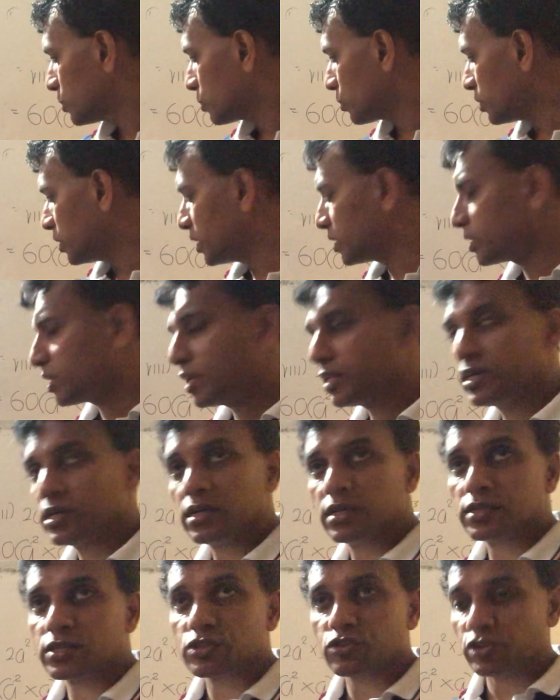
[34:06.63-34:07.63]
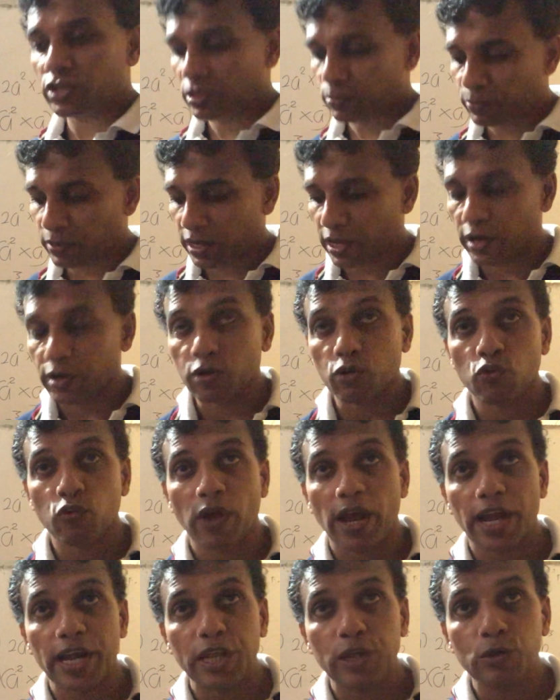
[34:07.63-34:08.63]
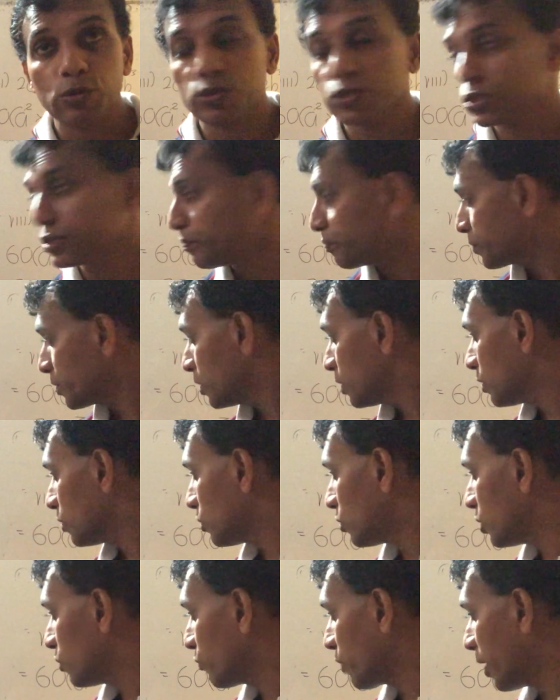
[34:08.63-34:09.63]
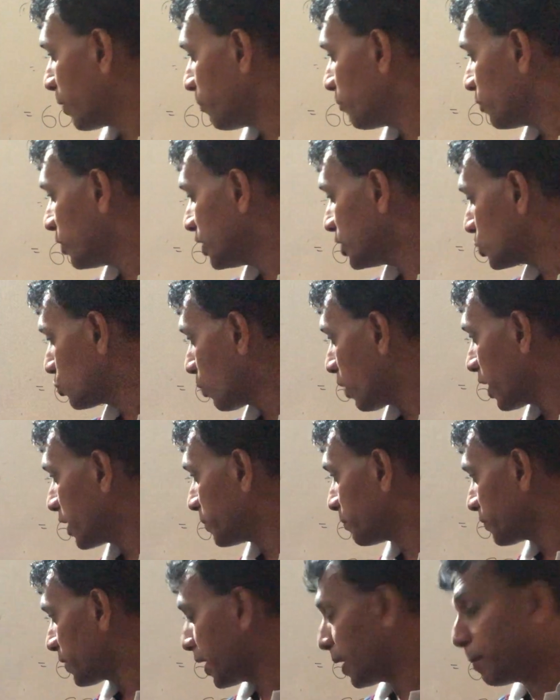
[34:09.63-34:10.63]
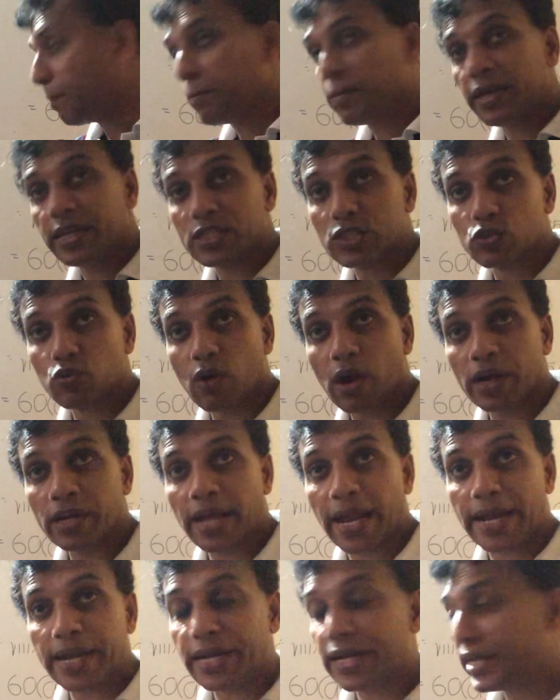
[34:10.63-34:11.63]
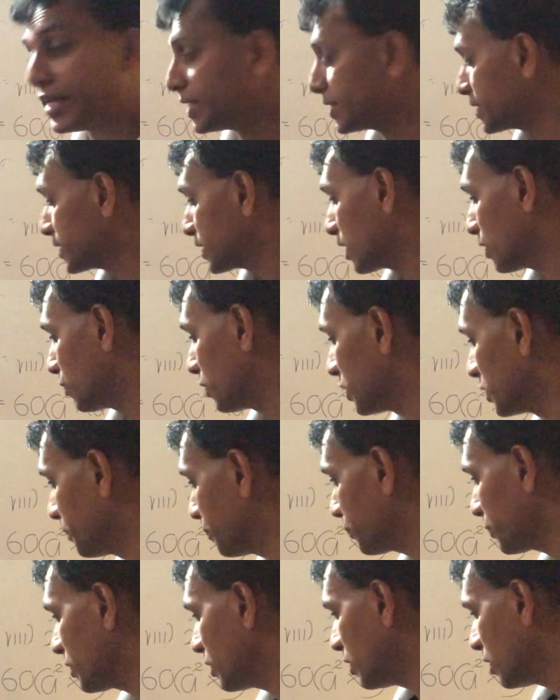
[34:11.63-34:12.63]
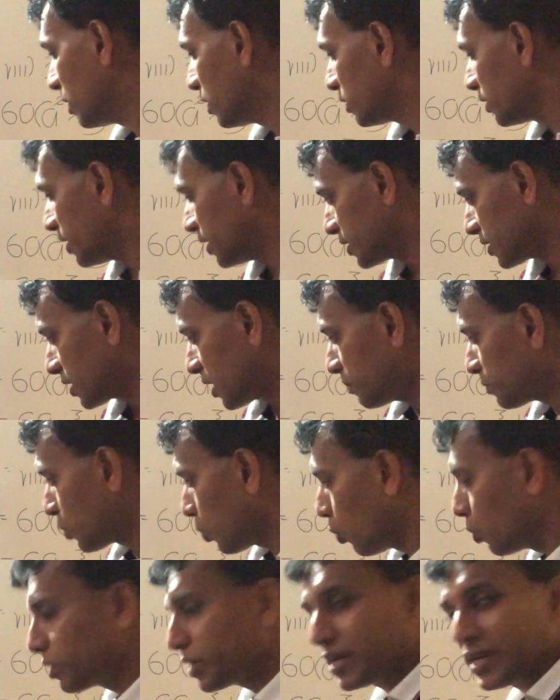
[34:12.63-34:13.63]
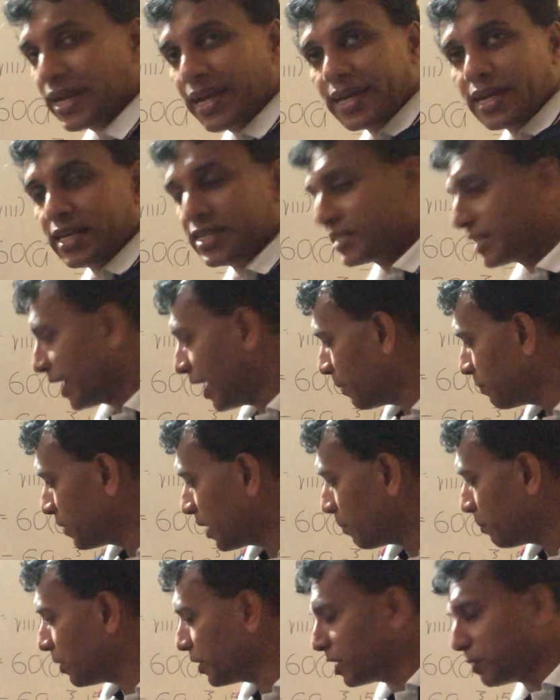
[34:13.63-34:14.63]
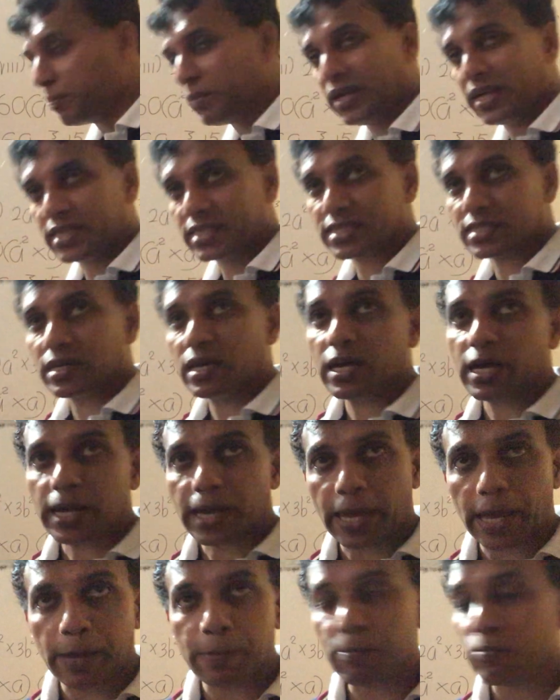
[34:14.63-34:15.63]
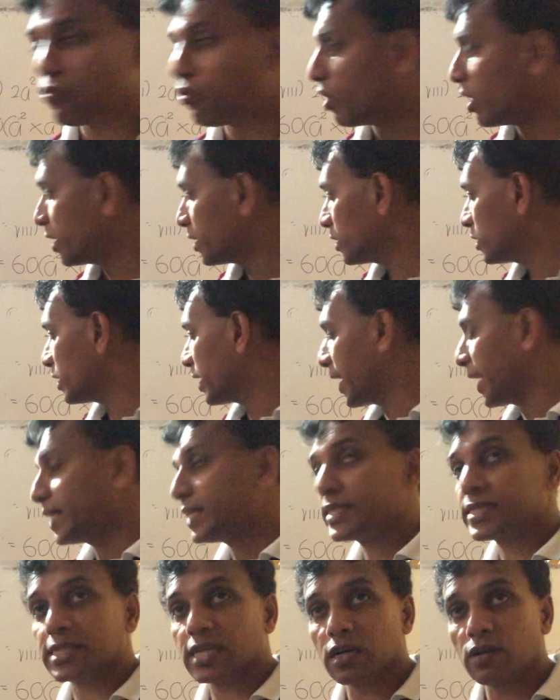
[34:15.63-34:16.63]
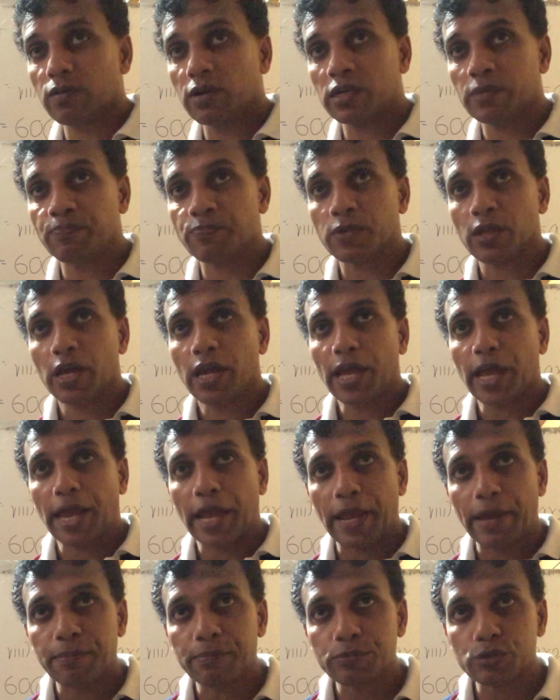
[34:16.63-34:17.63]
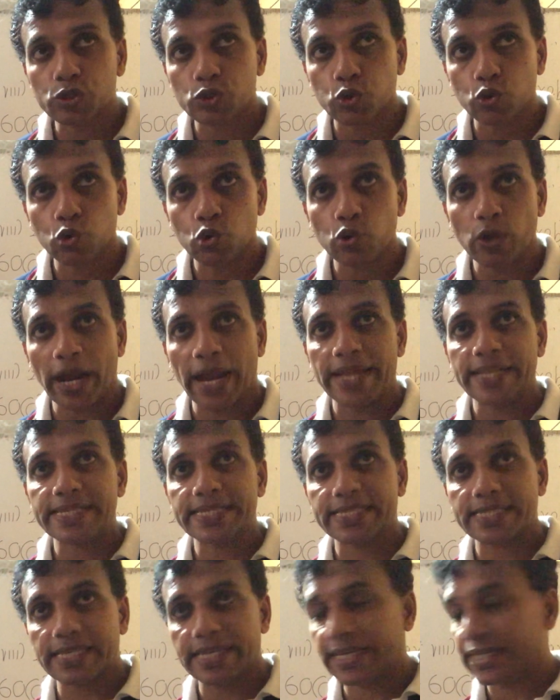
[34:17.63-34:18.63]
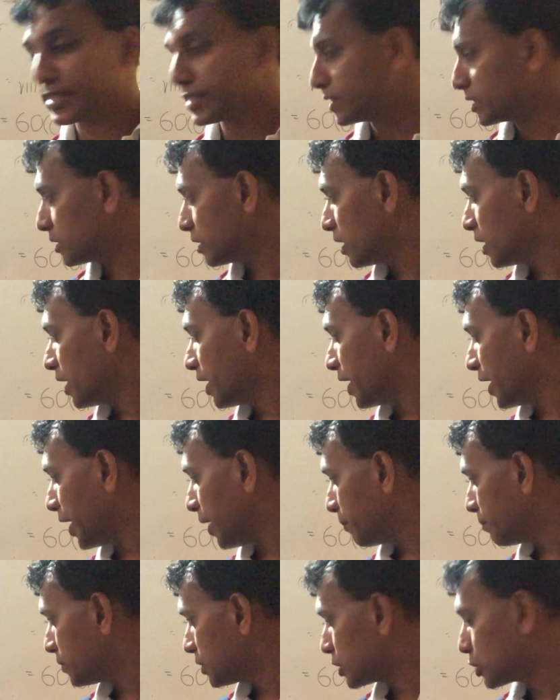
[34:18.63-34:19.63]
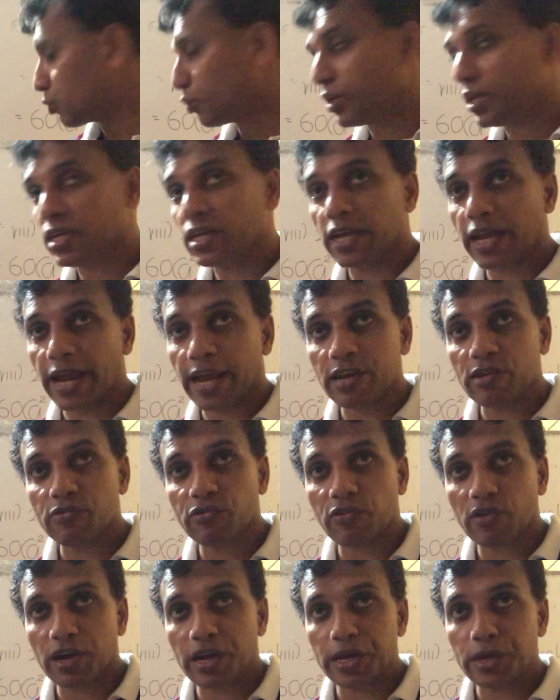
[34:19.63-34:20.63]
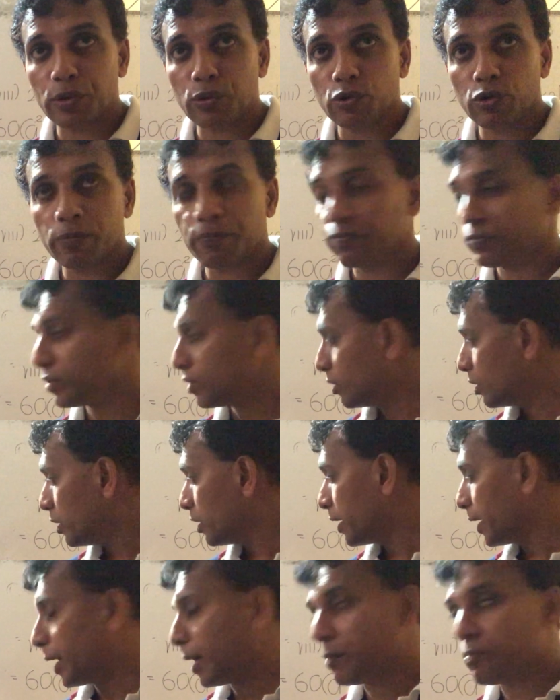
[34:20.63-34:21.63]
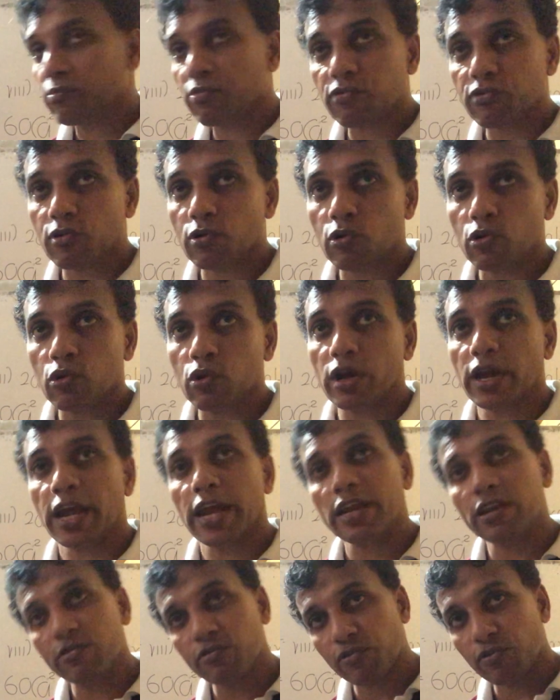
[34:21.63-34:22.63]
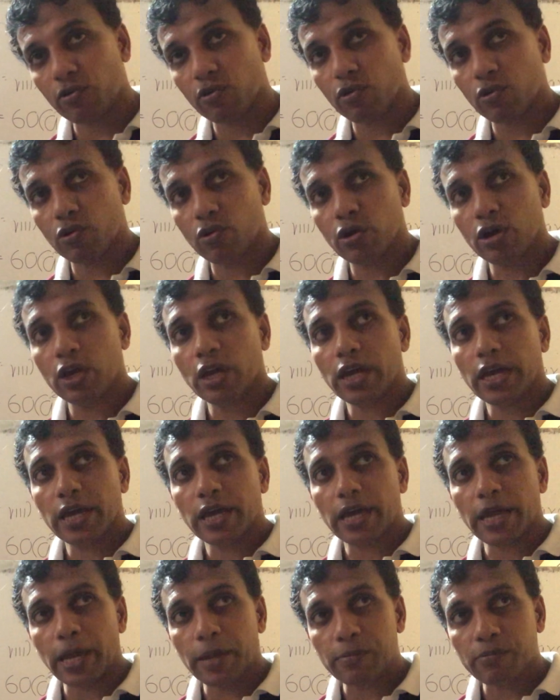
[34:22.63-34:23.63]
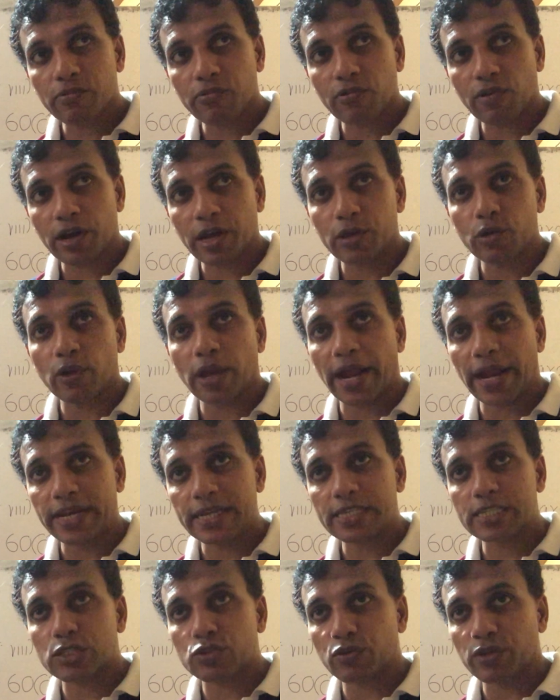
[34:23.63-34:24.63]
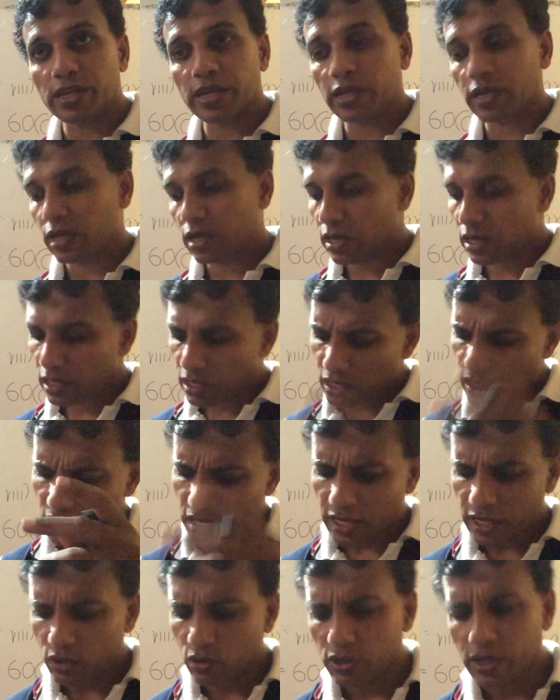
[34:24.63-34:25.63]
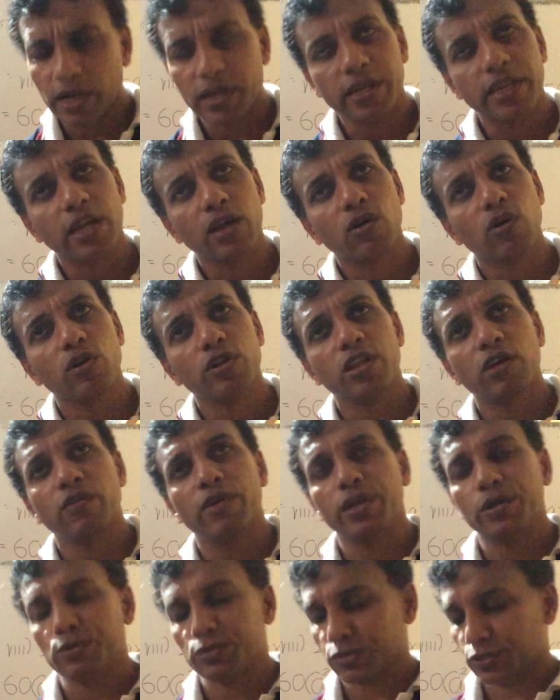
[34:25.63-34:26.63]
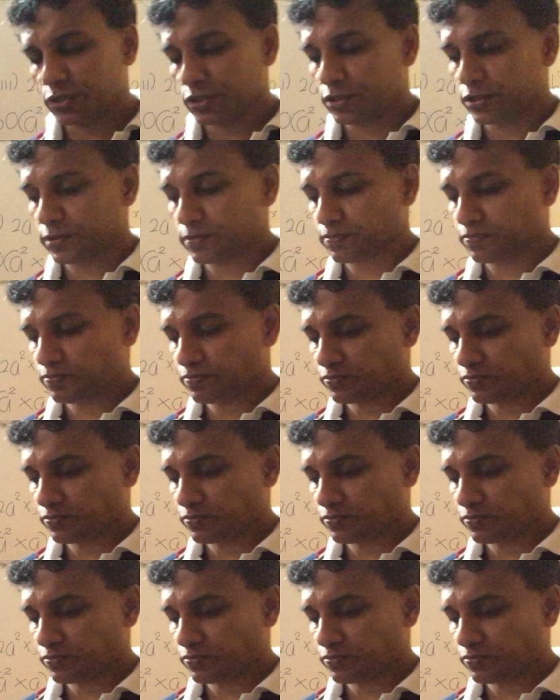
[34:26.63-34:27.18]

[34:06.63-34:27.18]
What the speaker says: So these are the three pair of values. Or if m is 1, n is 7. This comes alternately. Same number repeats. M1, N7, M2, N6, M3, N5, M4, N4, M5, N3. There you can take all the values.